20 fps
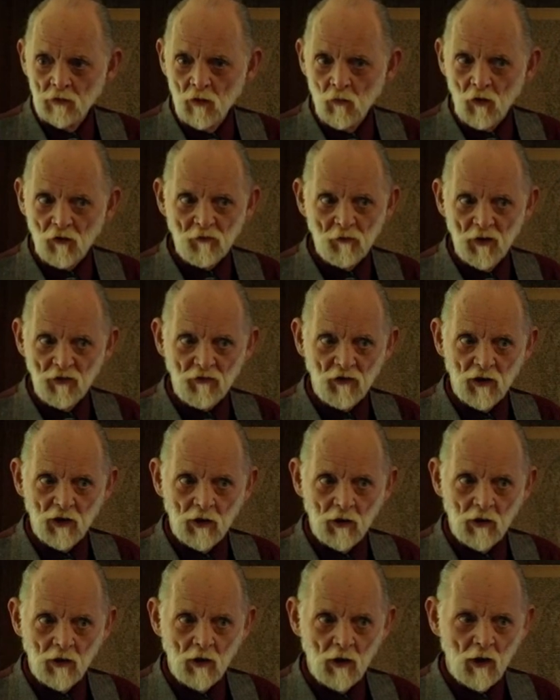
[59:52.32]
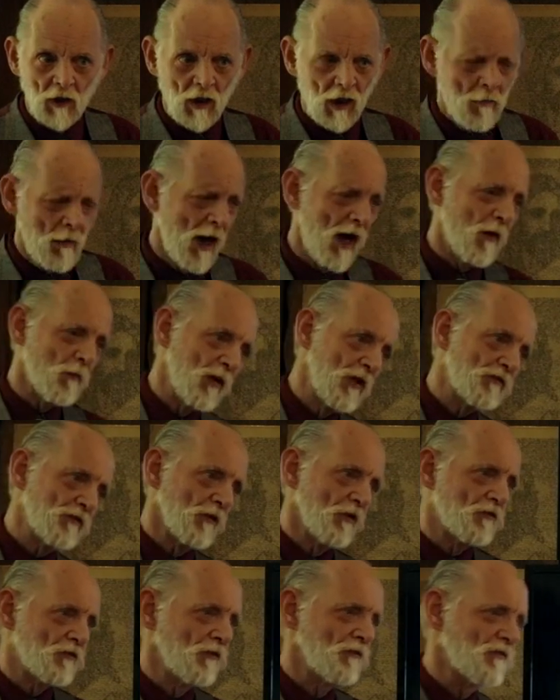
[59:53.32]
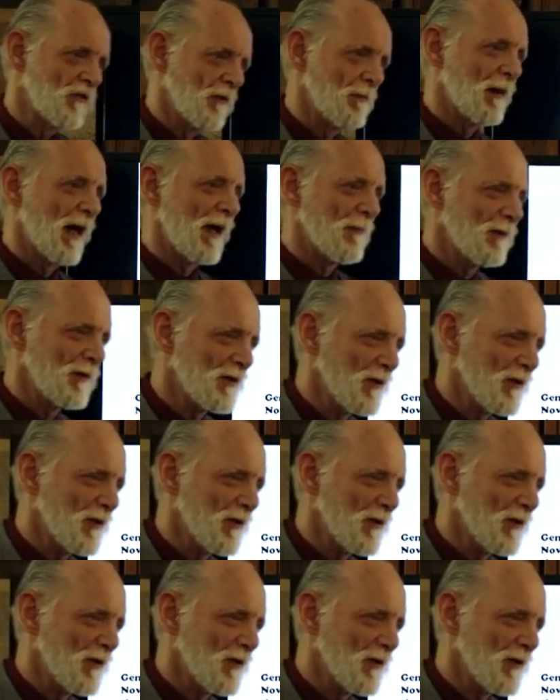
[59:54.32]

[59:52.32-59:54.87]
What's missing? Come on, researchers of the Bible,